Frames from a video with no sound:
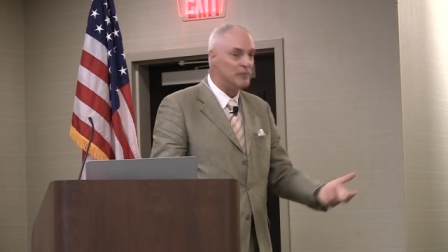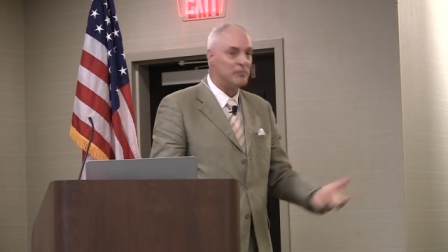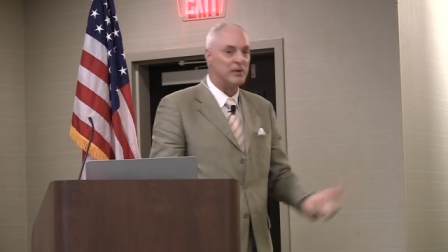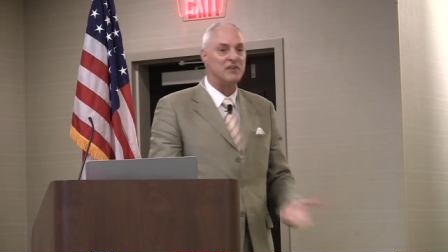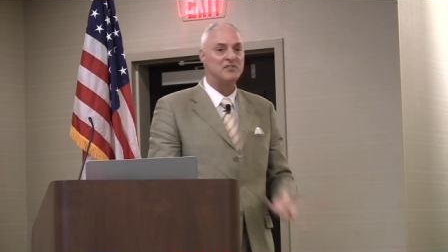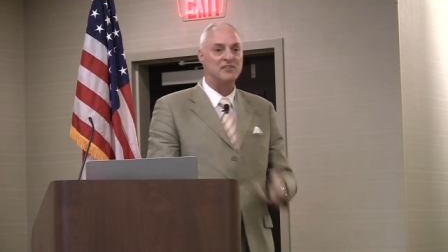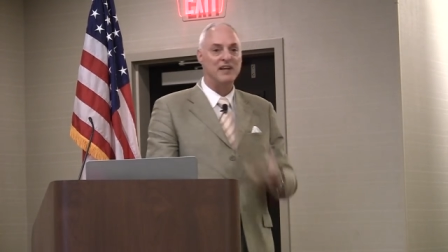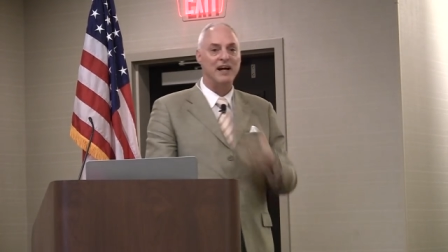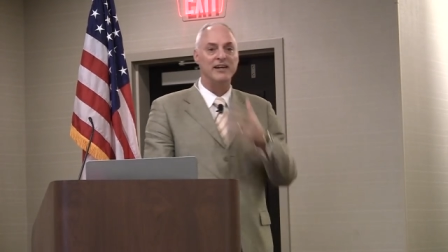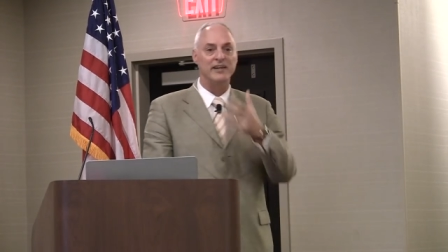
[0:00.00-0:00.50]
But
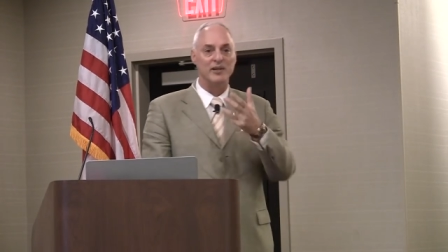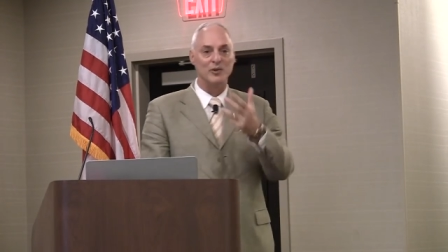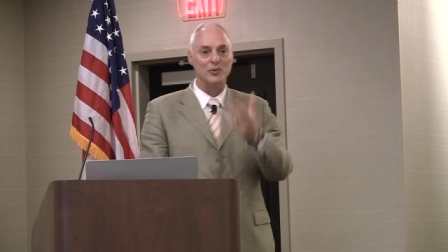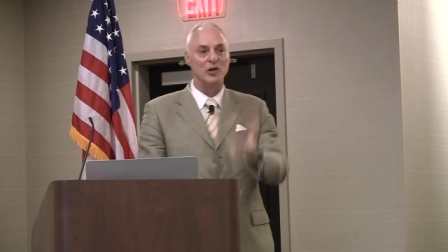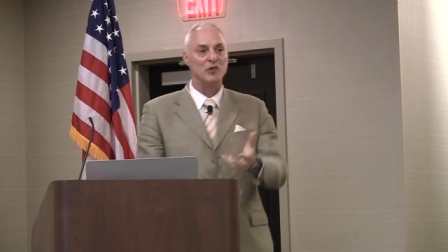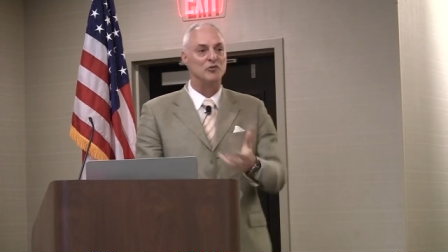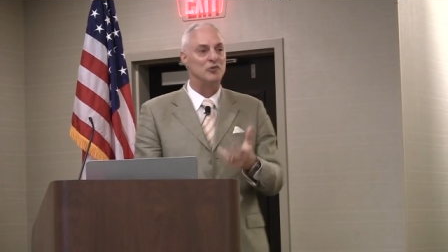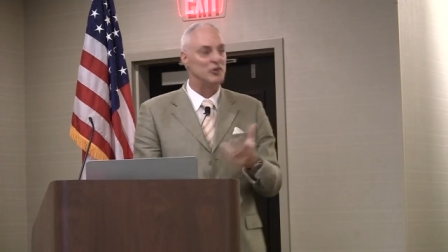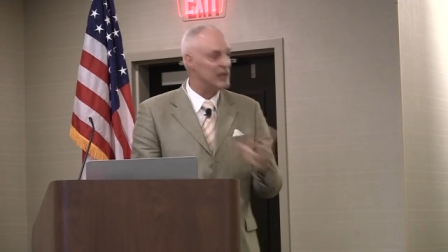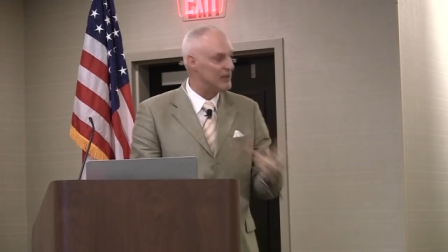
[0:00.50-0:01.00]
it's not going to
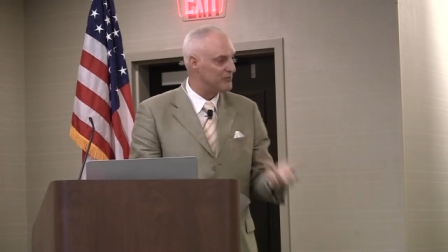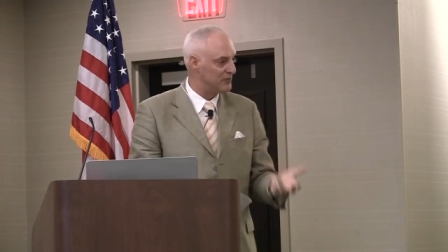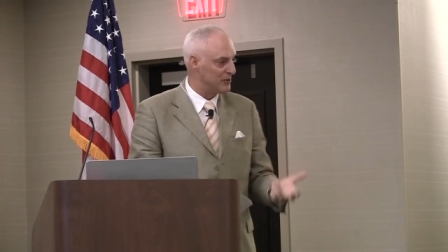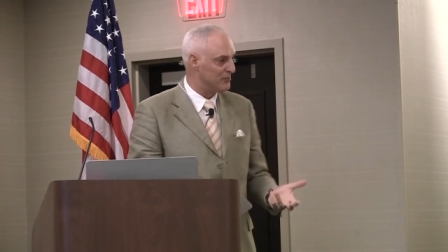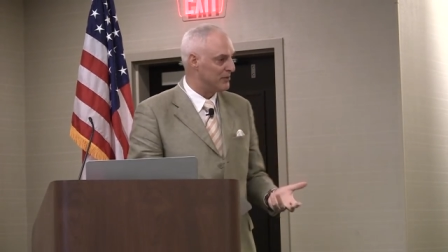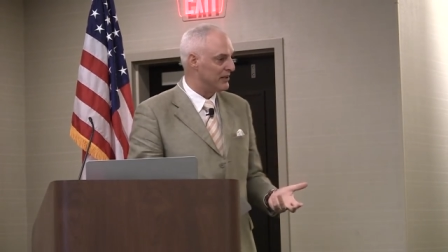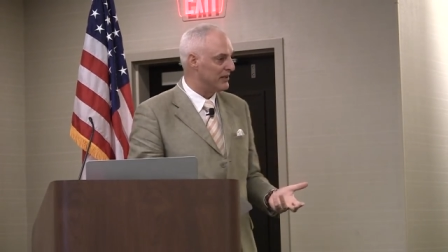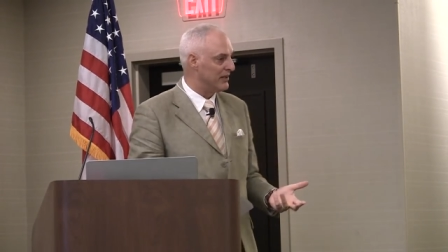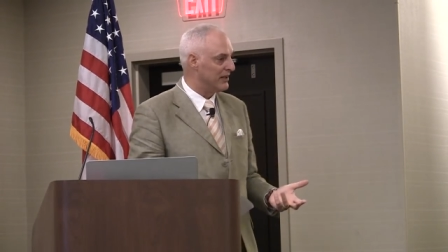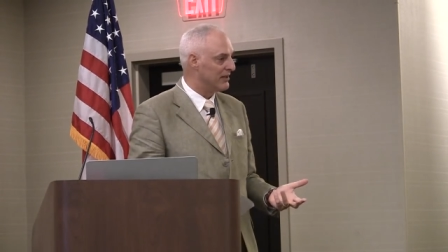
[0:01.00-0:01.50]
work for
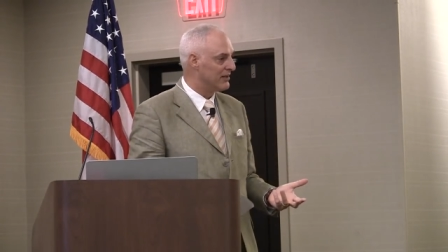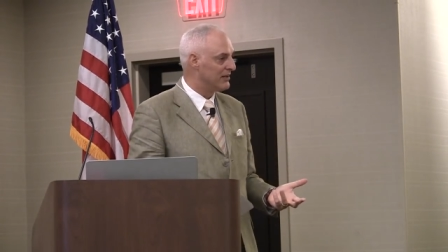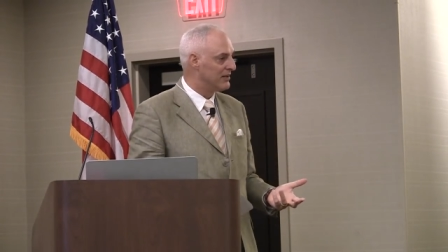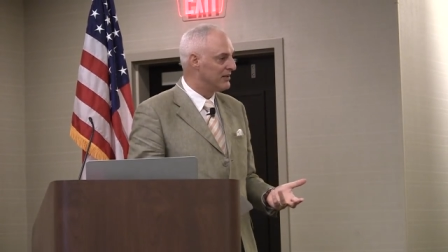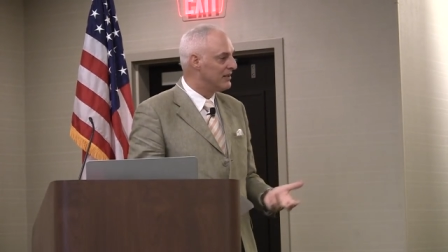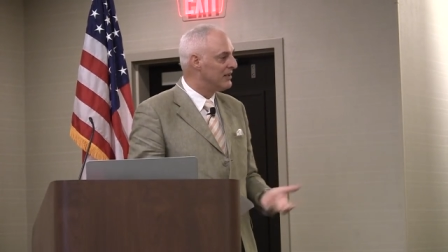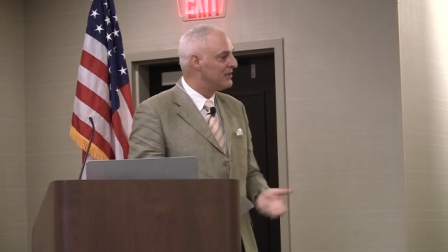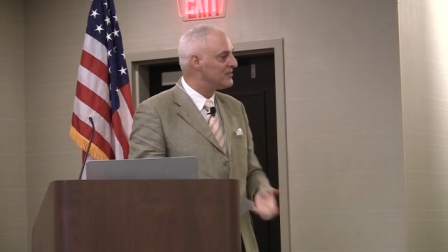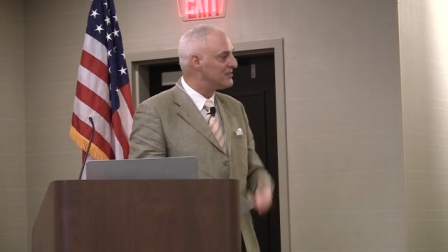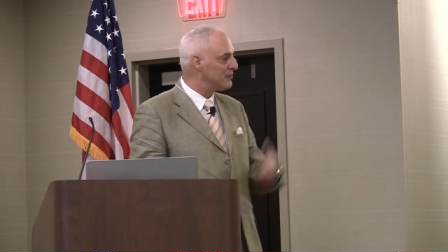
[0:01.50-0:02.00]
everybody.
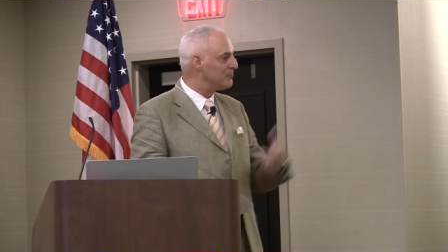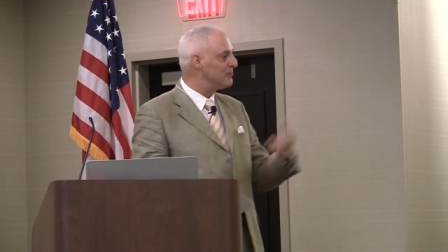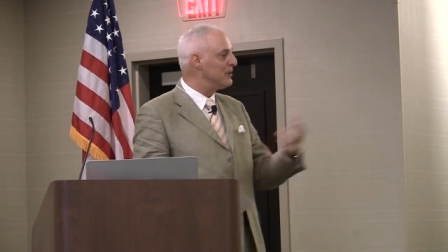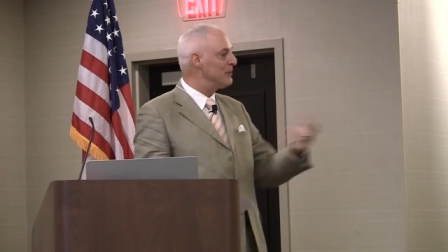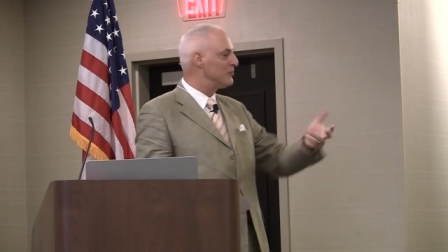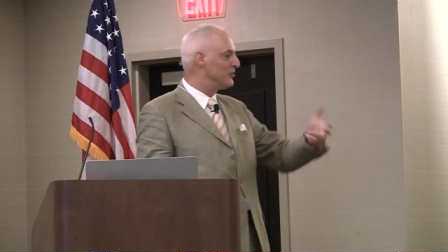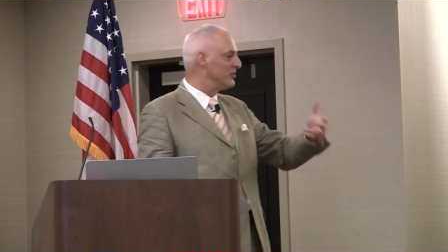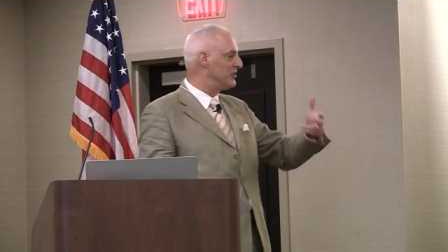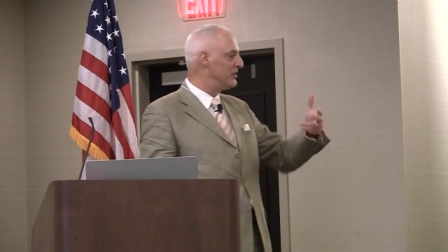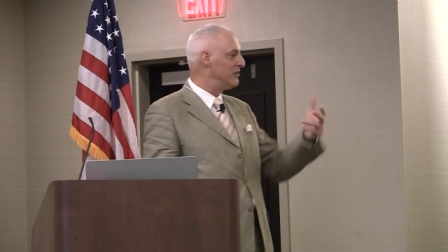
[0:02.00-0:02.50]
Some people